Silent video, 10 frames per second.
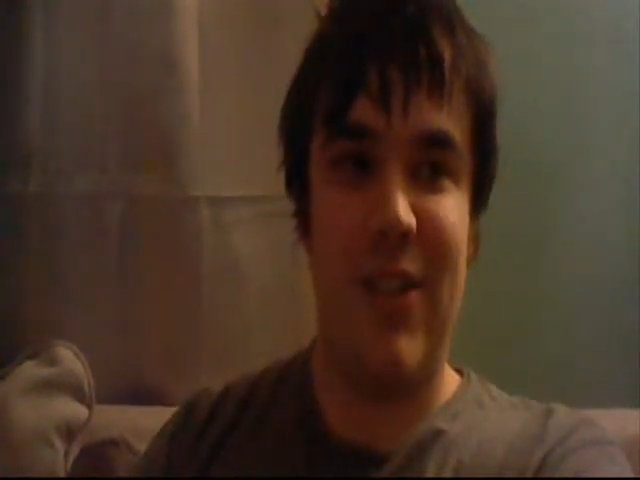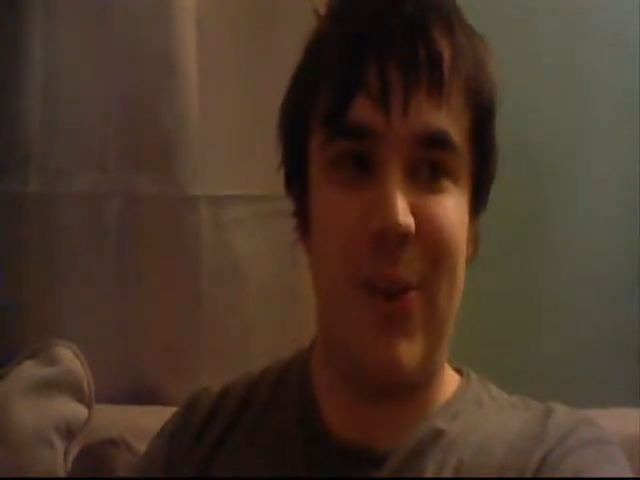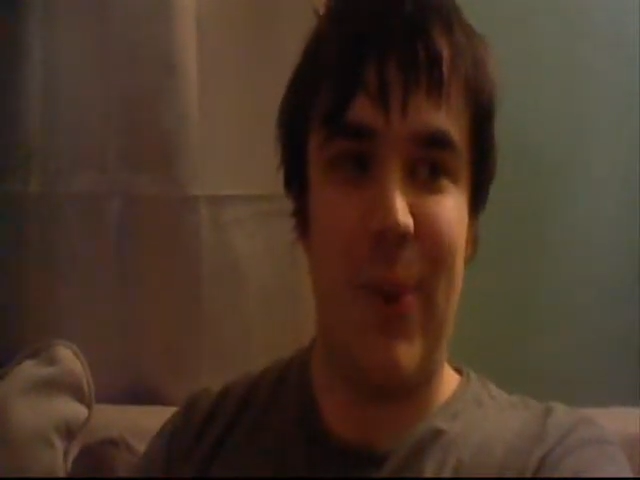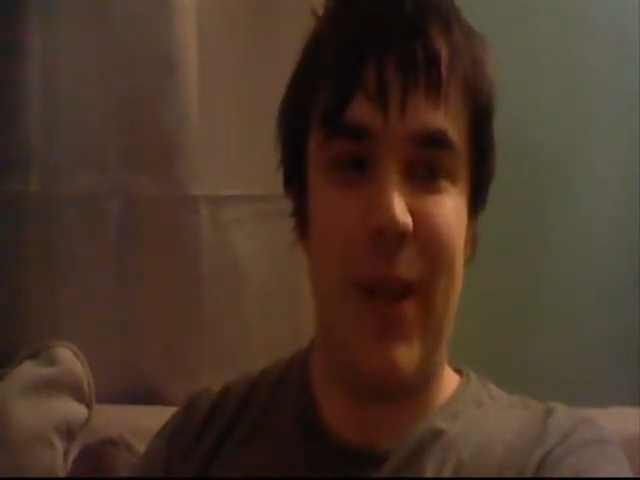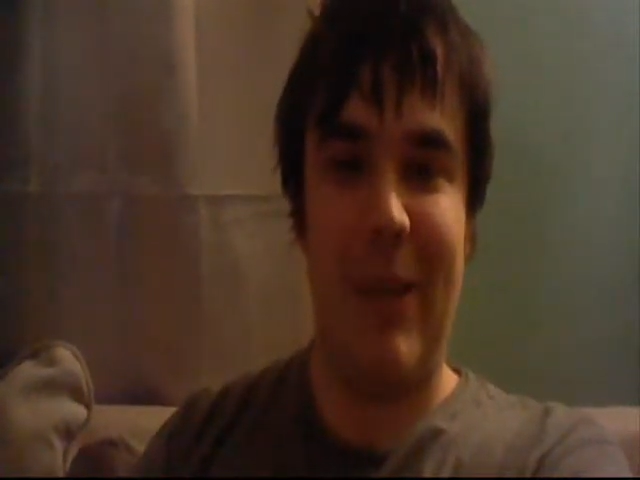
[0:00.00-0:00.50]

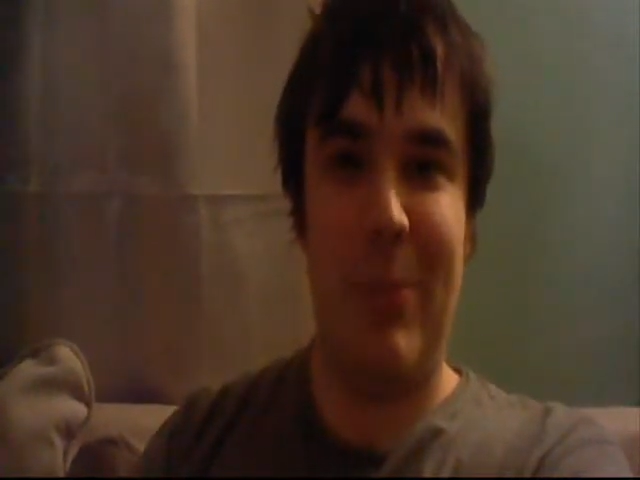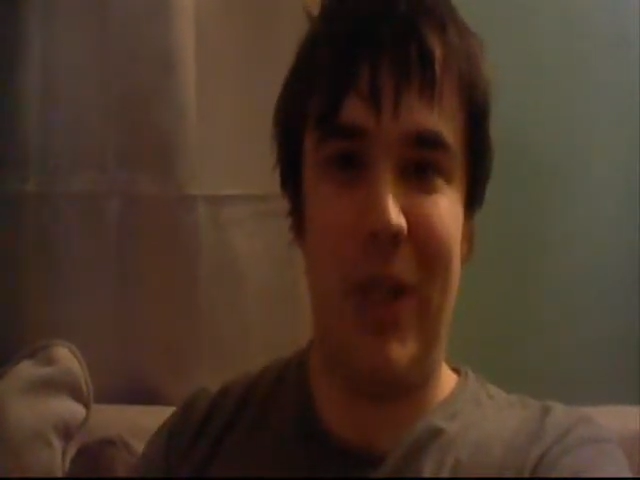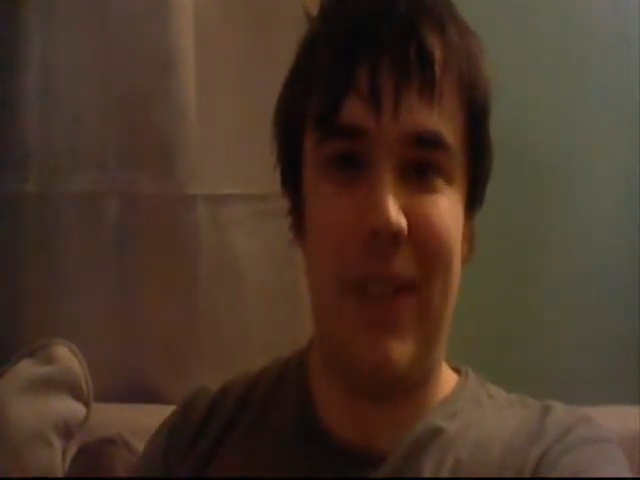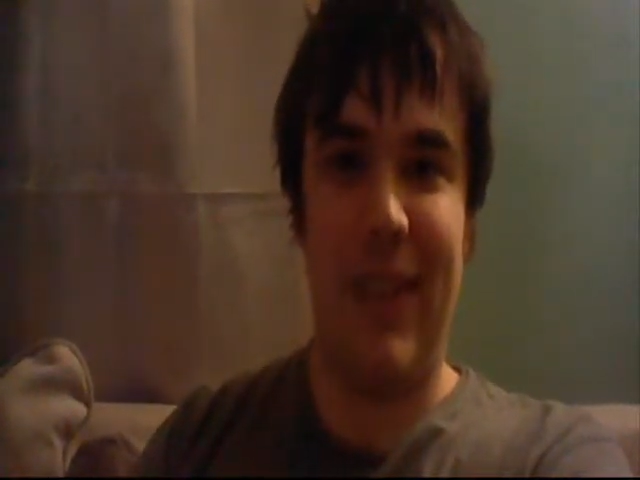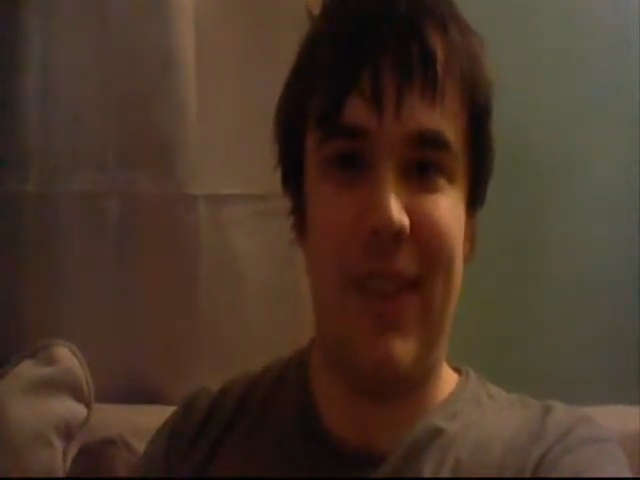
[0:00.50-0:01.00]
So I
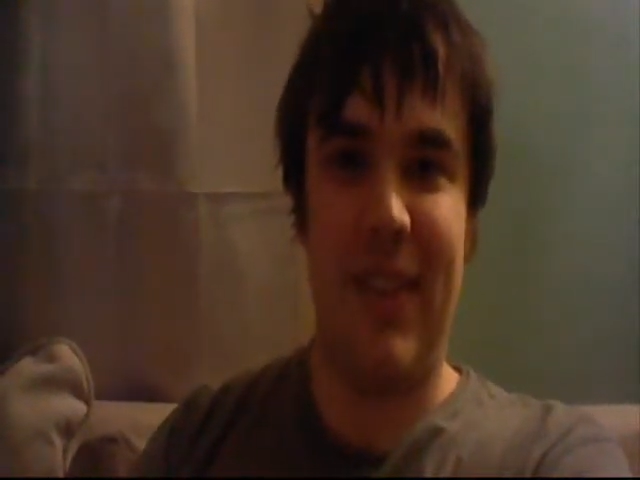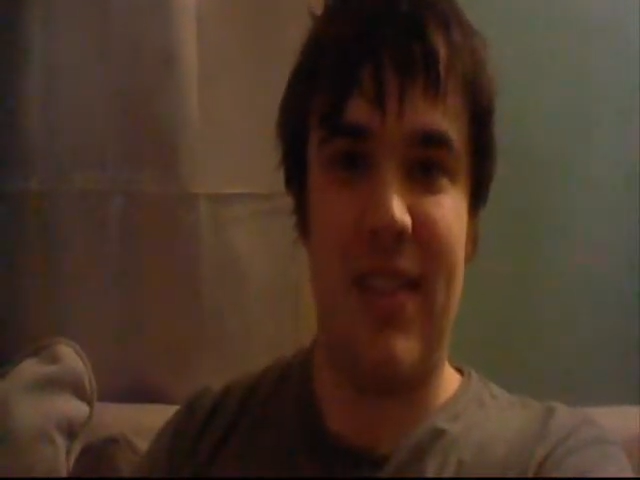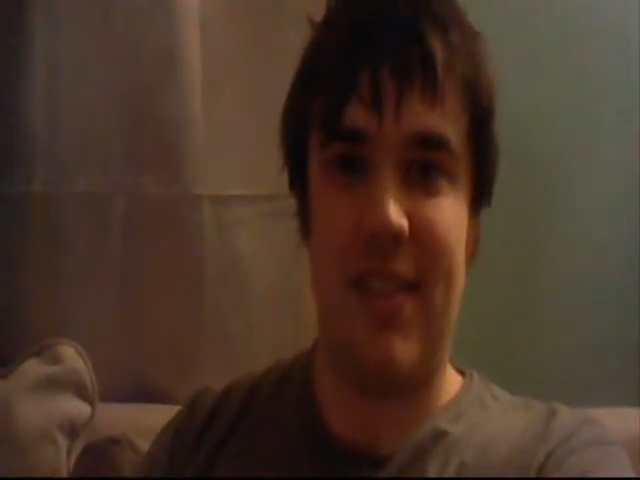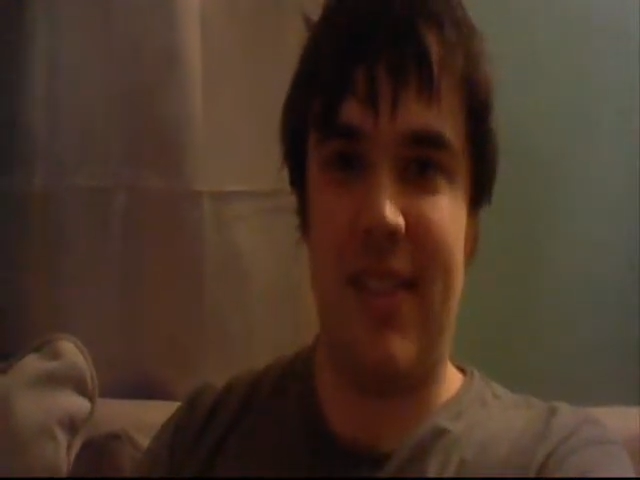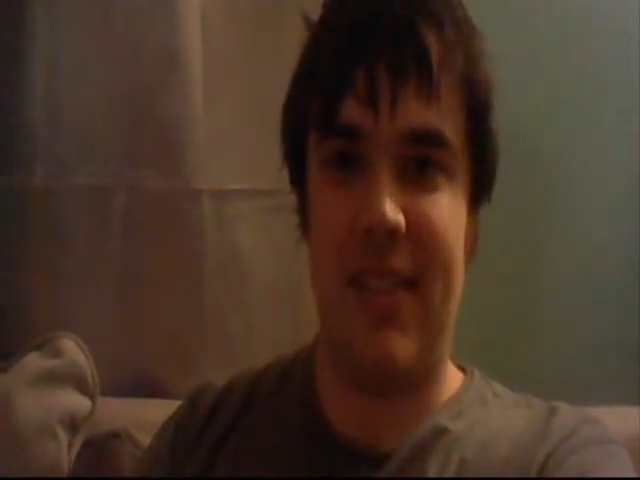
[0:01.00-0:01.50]
bought
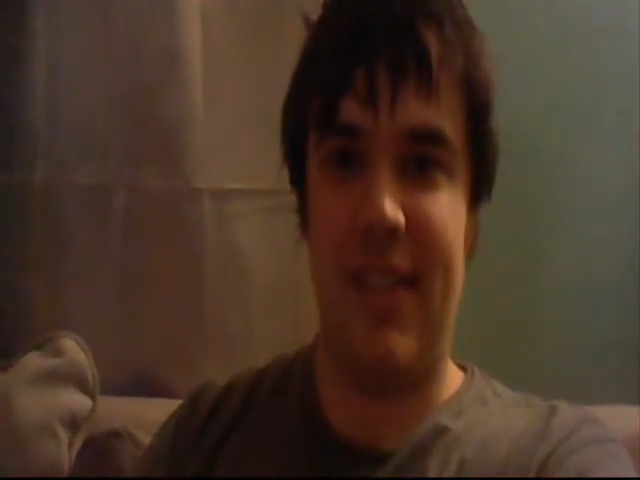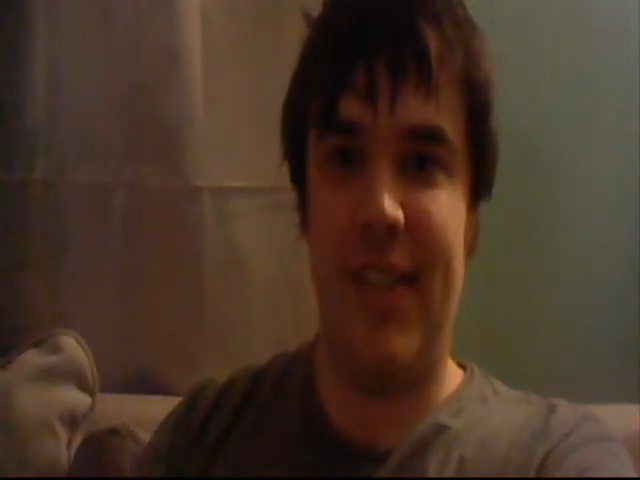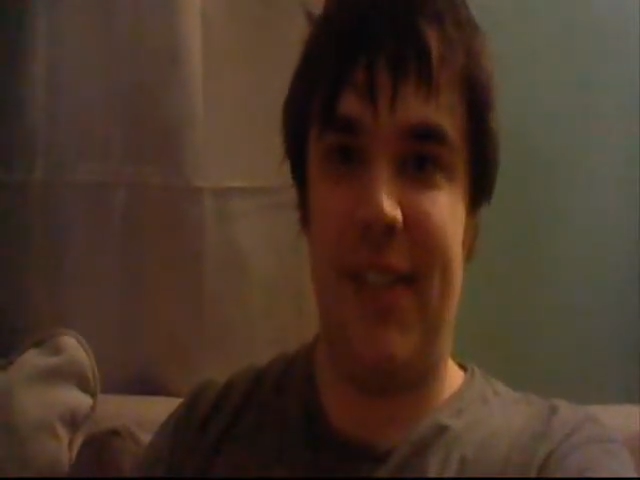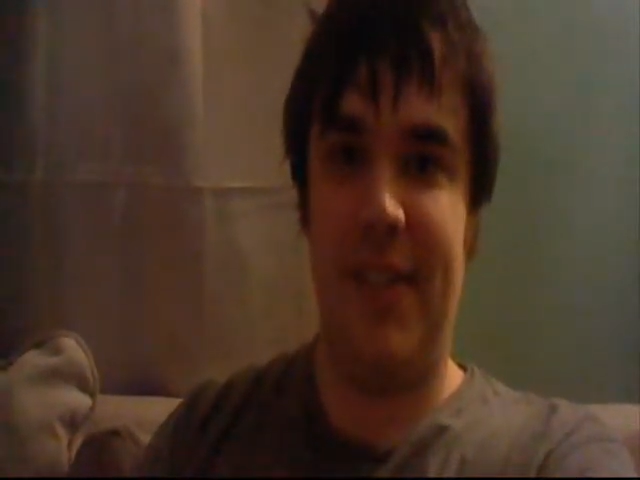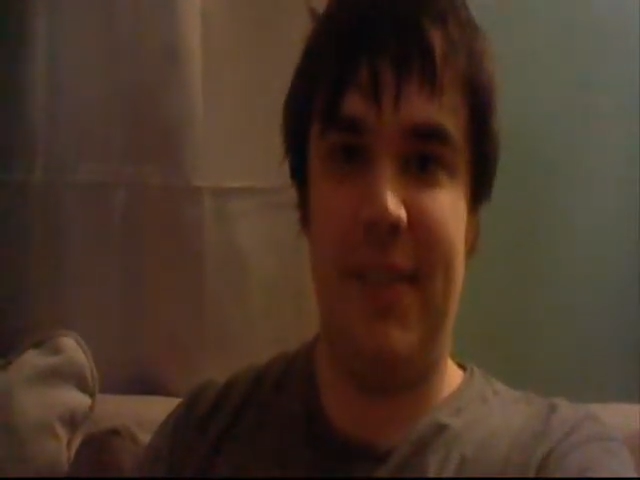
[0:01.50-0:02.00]
this
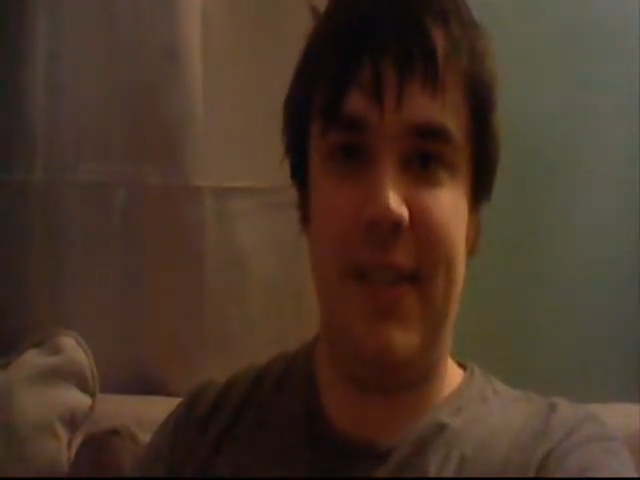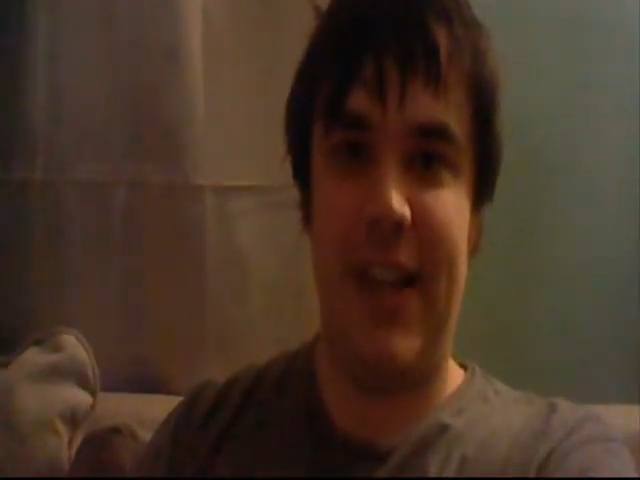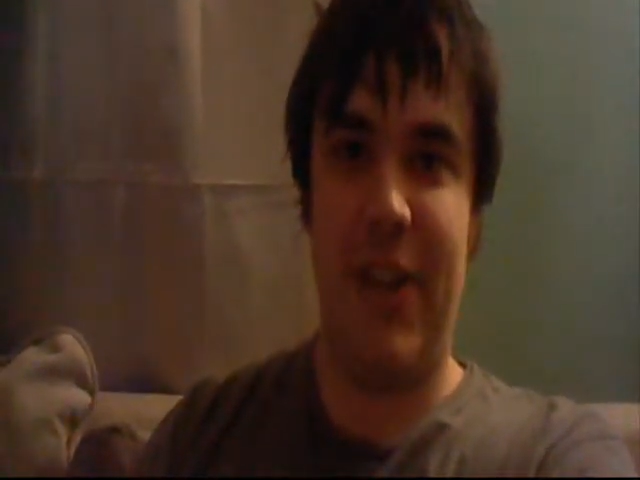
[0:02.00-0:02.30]
little,